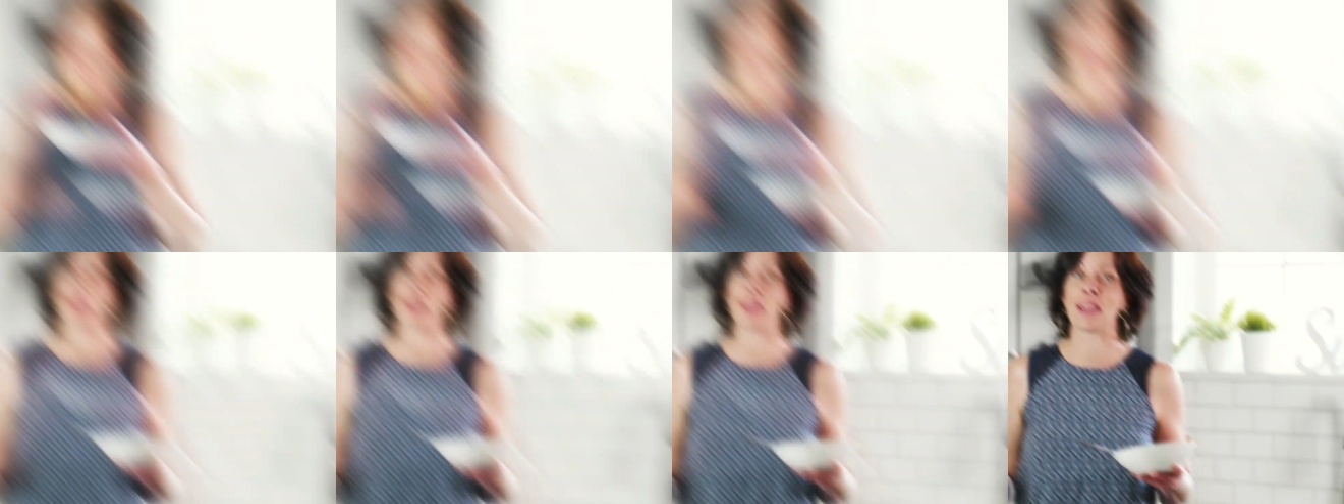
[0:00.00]

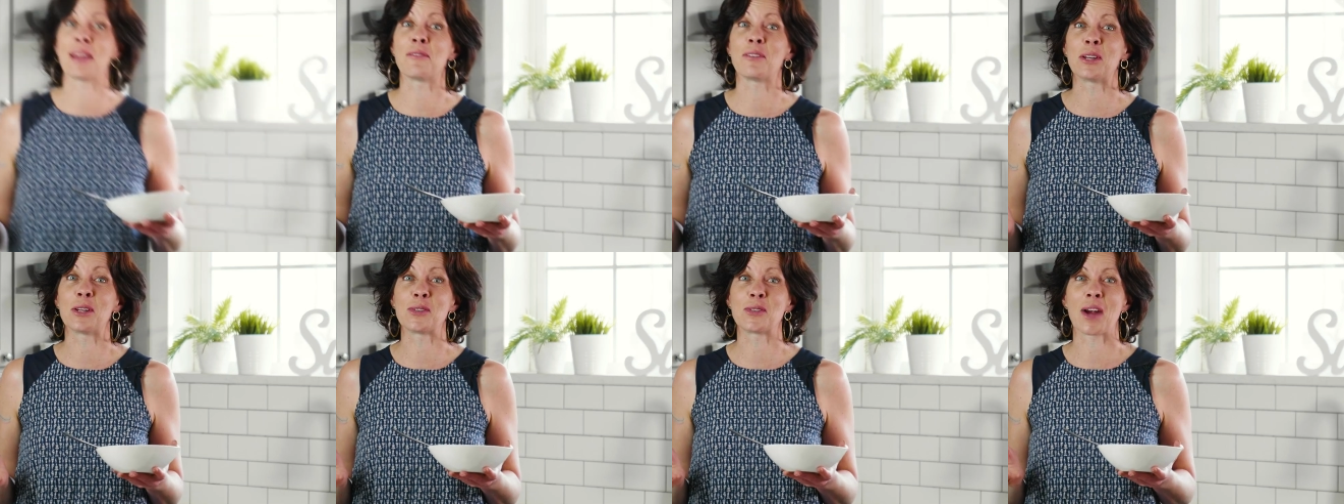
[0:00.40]
wanna
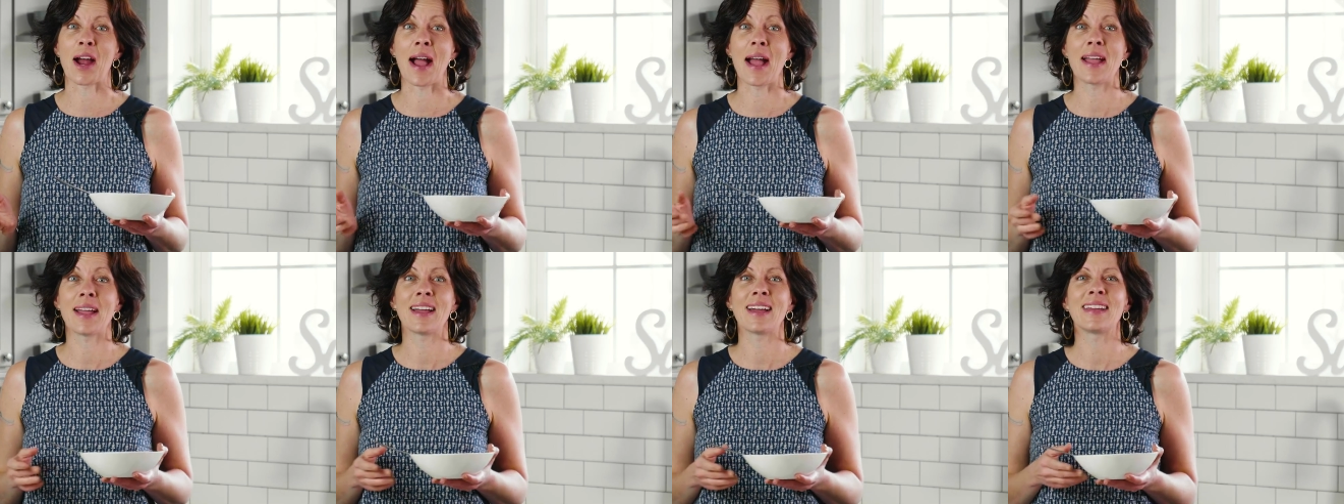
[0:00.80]
give it a
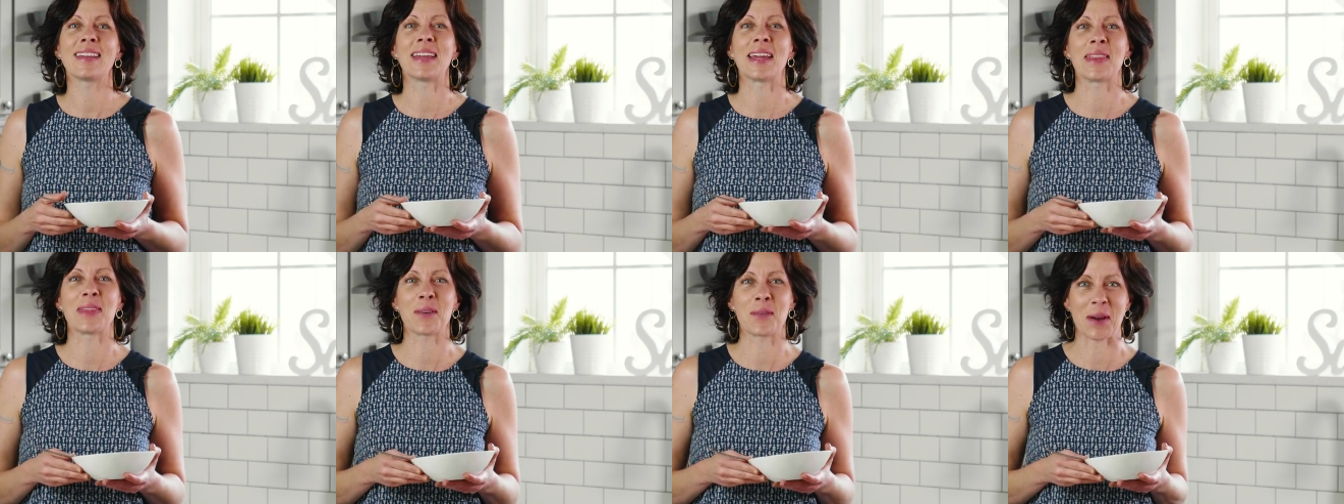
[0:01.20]
try?
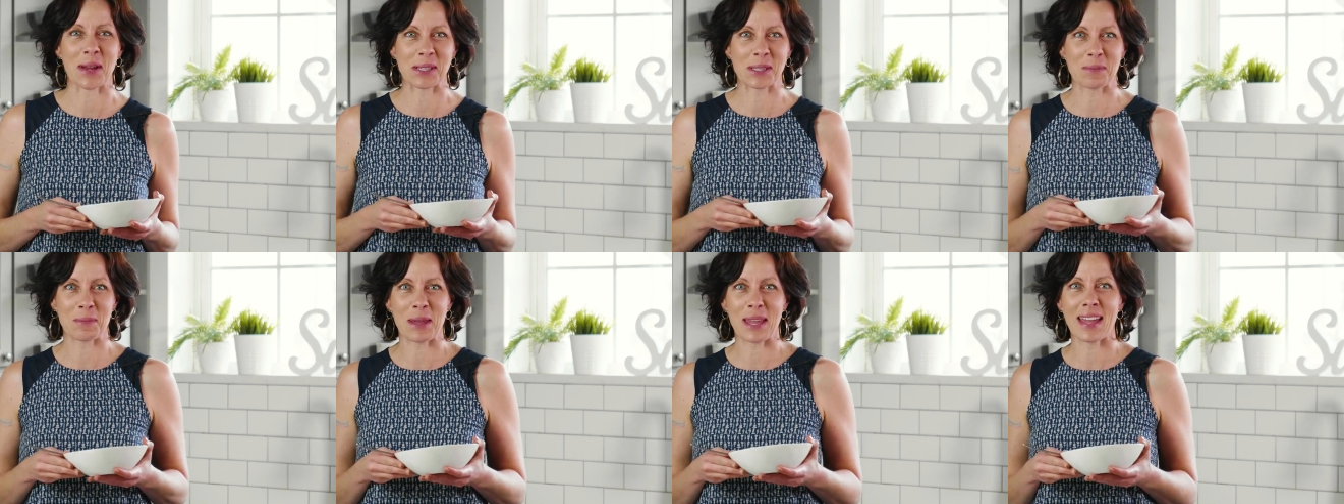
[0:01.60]
Get the
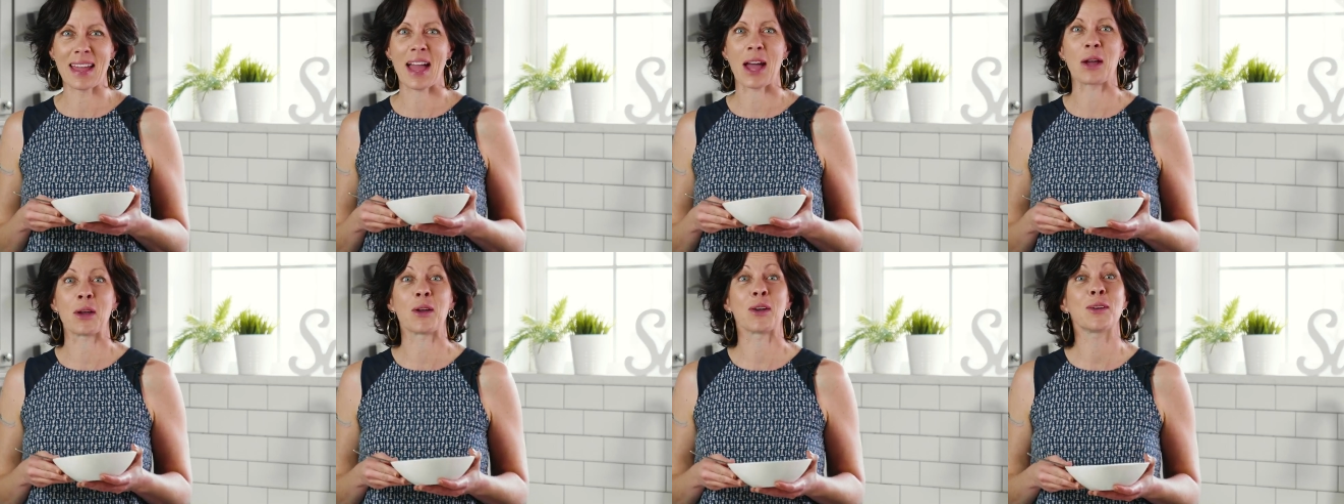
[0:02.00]
recipe
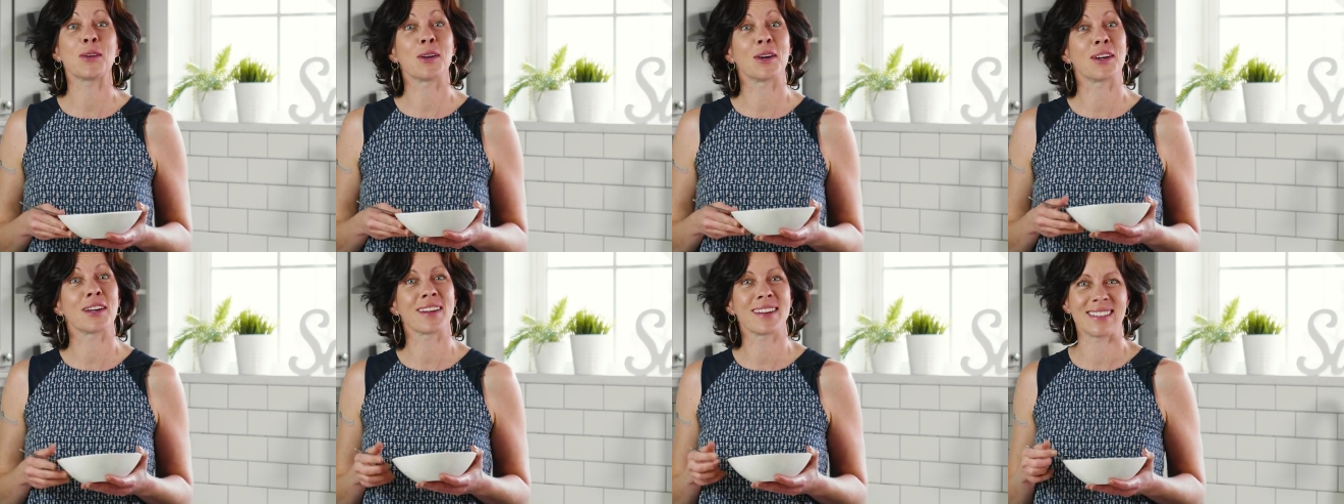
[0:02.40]
at
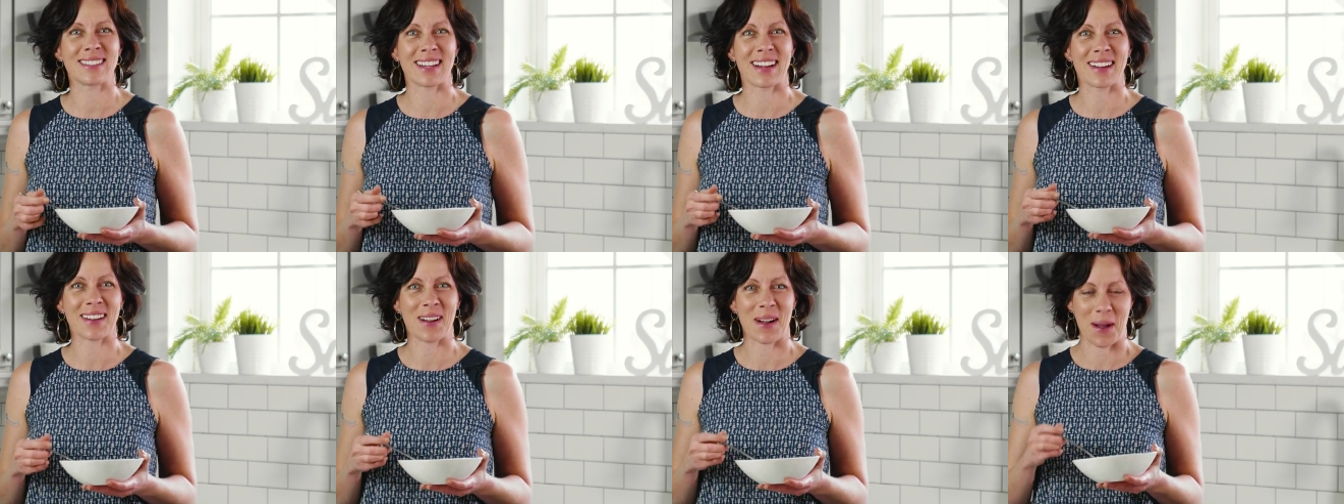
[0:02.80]

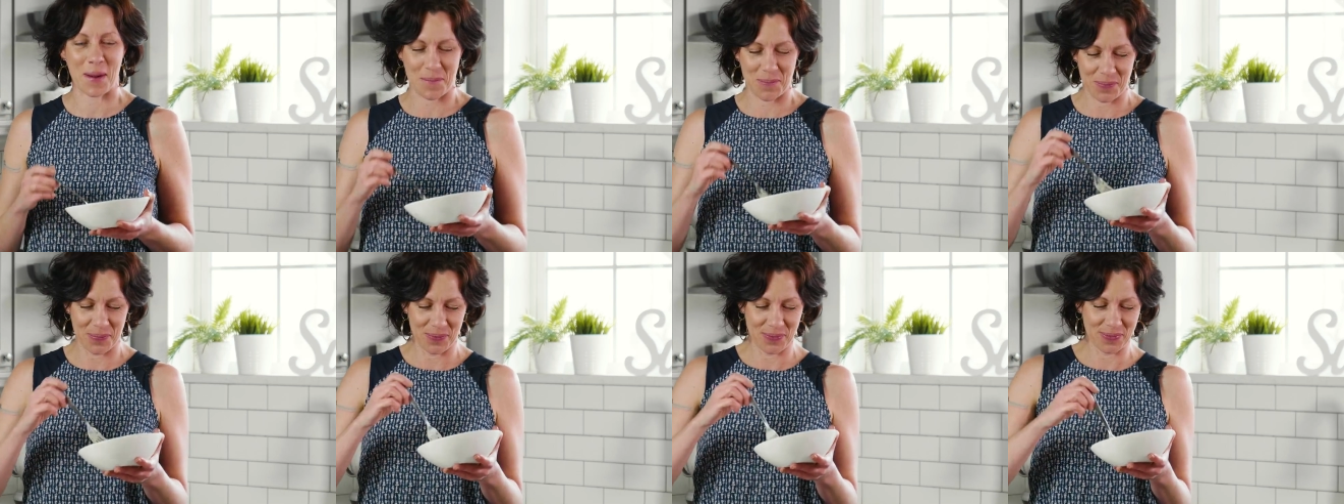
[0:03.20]
goodcook.com.